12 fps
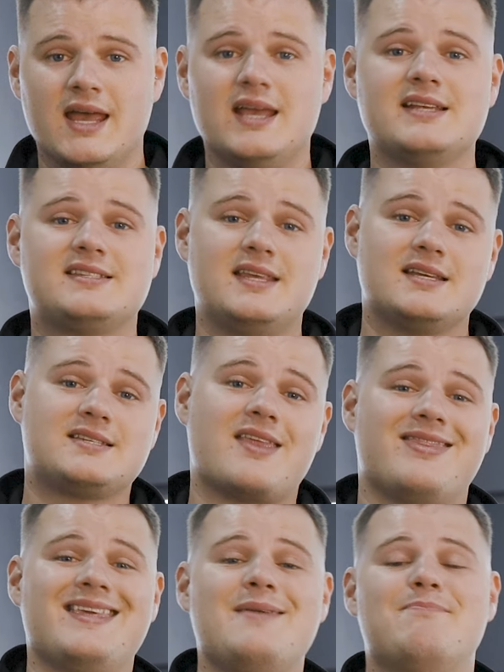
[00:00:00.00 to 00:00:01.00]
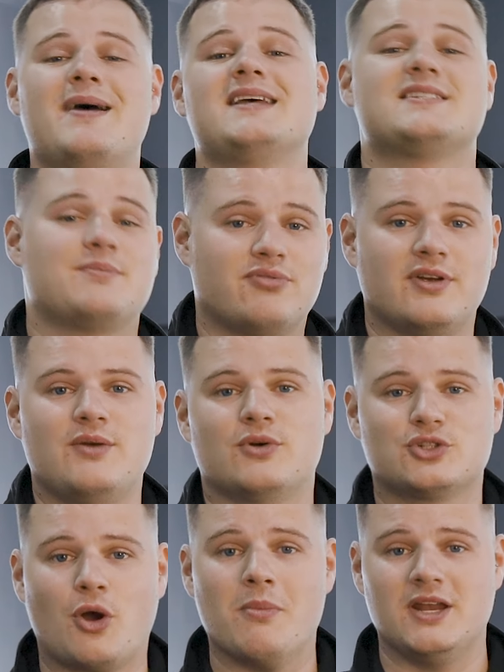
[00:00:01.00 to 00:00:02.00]
Is this the best
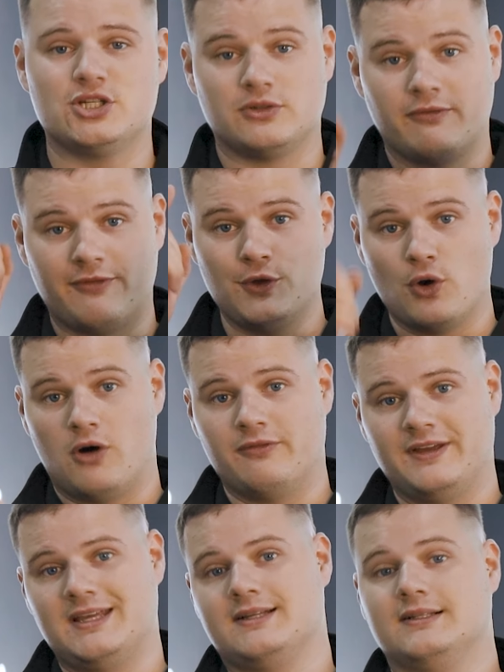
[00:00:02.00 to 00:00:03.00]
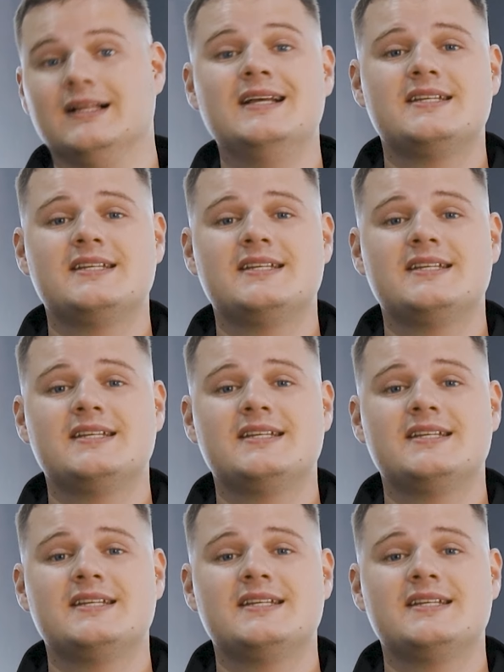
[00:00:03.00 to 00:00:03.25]
pre-wash combination for your vehicle?